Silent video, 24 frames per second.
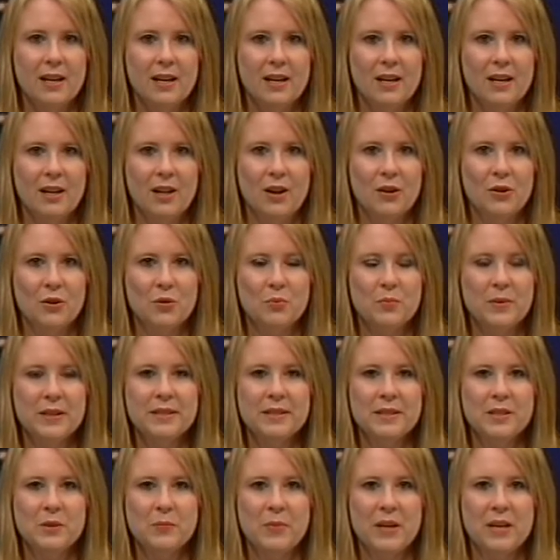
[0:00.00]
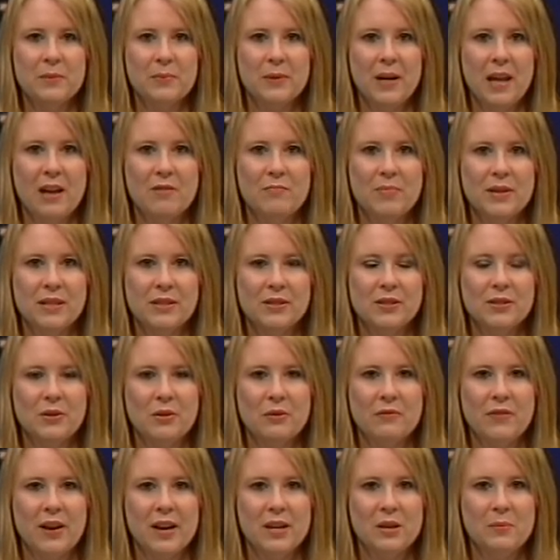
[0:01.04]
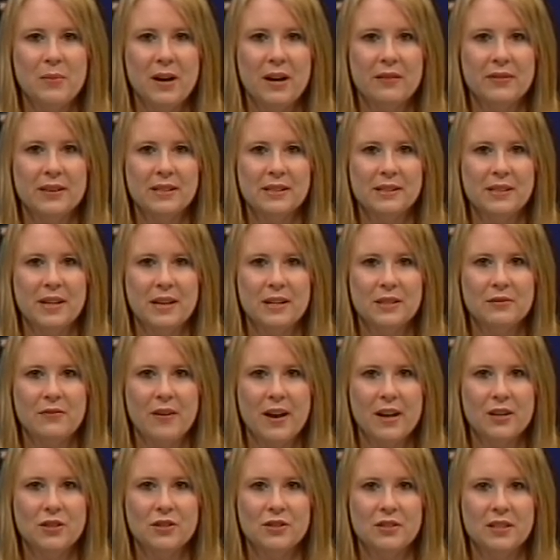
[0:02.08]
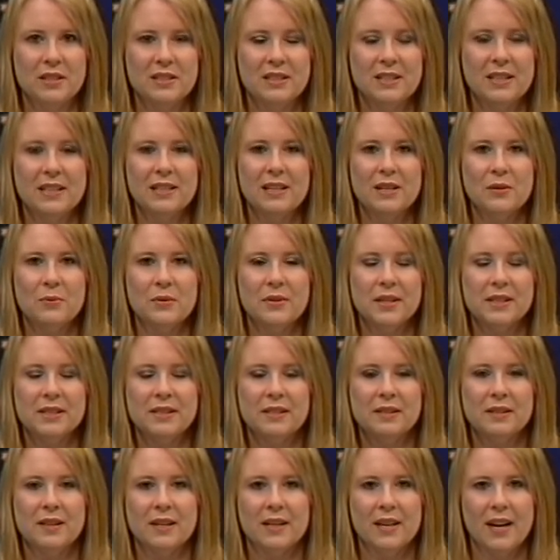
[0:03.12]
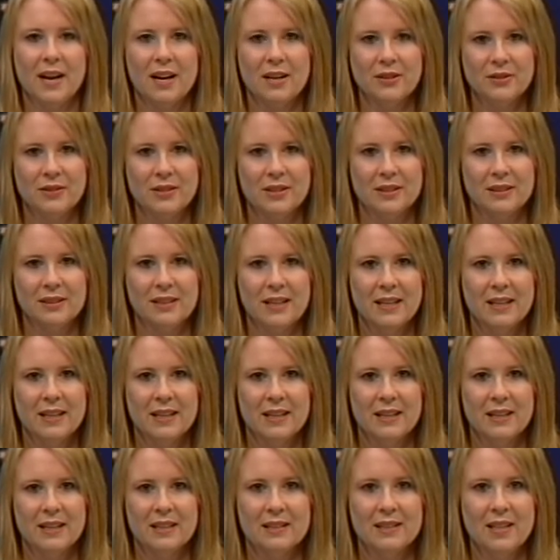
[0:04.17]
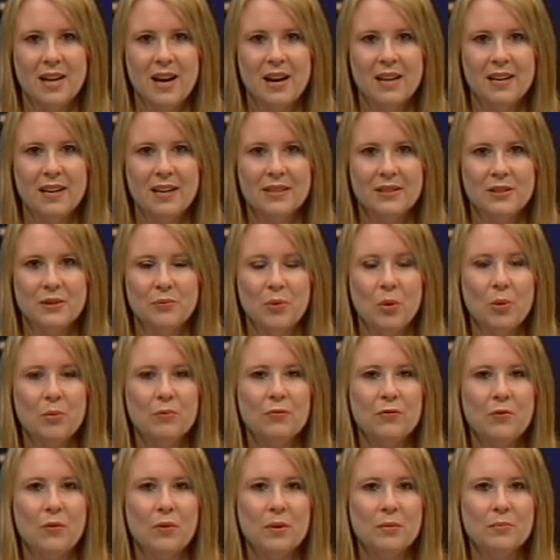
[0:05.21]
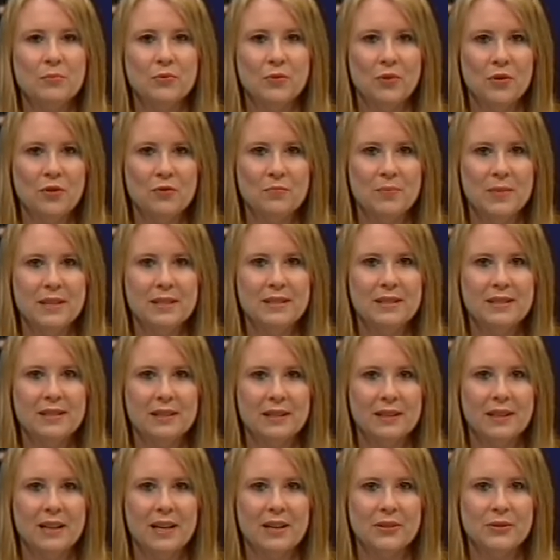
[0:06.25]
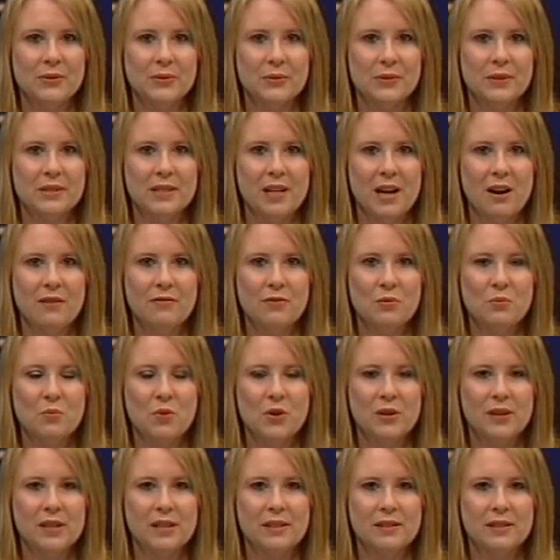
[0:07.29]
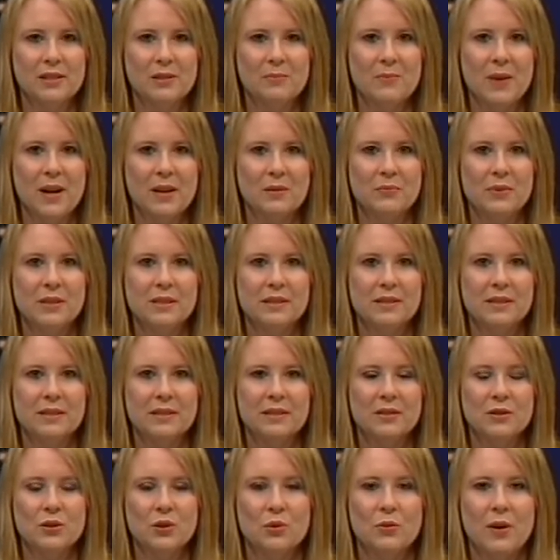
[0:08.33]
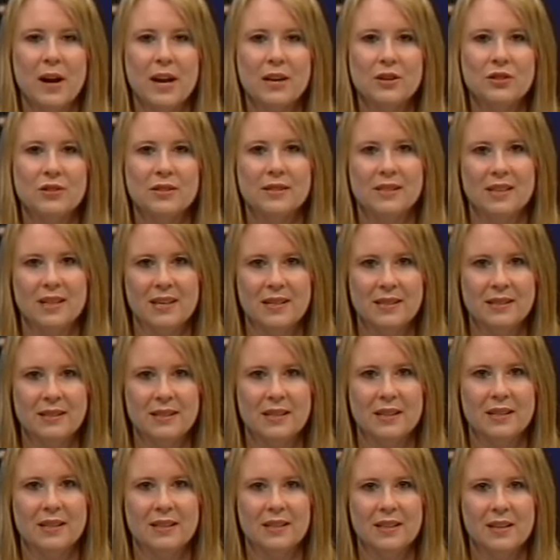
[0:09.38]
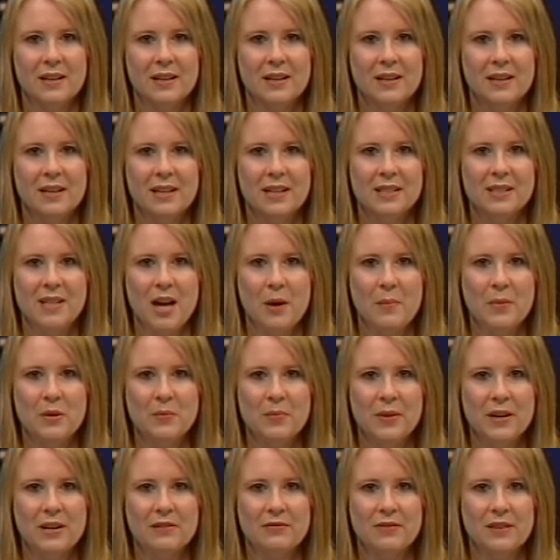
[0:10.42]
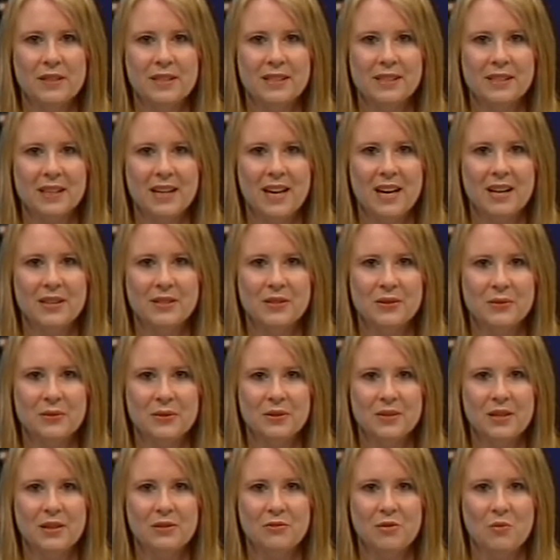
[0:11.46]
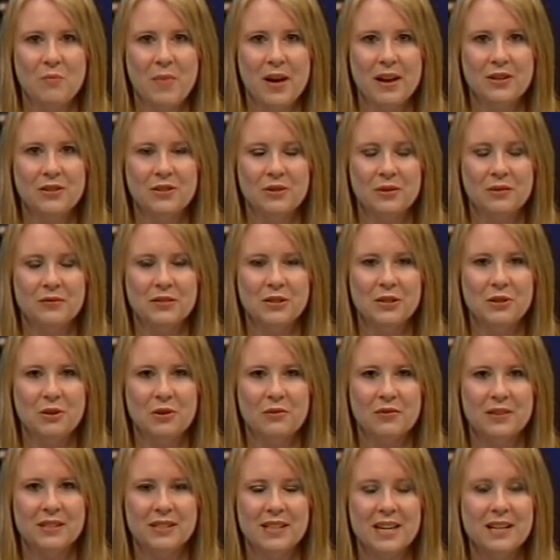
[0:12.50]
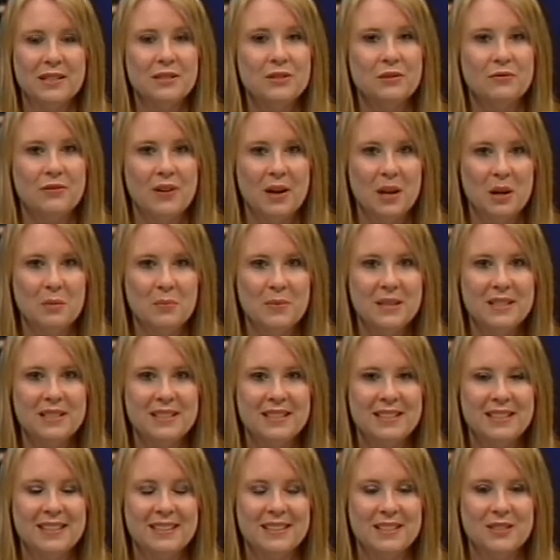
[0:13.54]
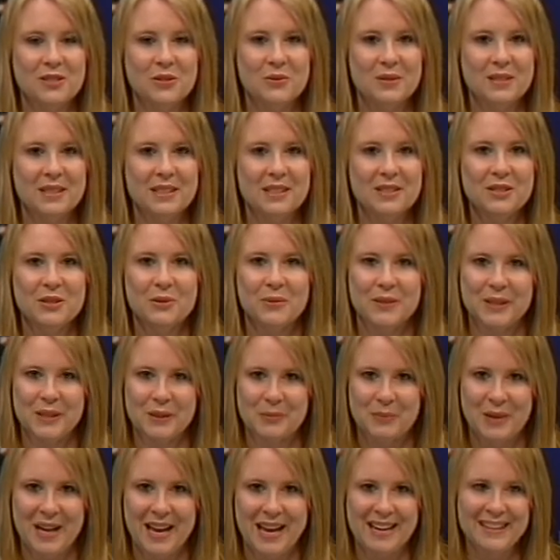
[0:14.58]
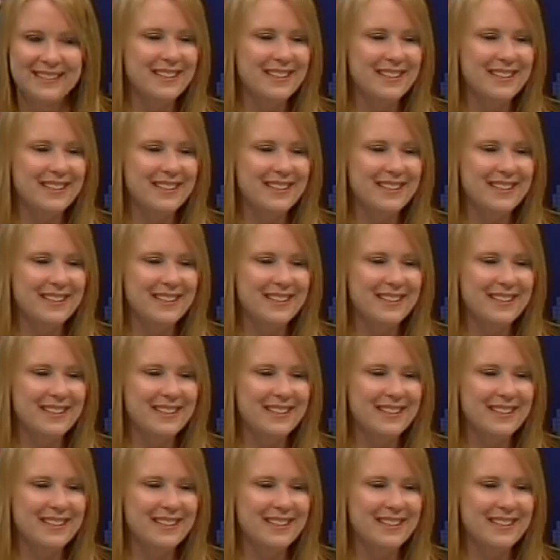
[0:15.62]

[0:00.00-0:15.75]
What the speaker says: Local business people have been surveyed about their satisfaction in dealing with the City Council. It's highlighted room for improvement, and council staff are working to make business interactions easier. Simon Pickford is the council's General Manager of Service and Development, and he joins us to explain.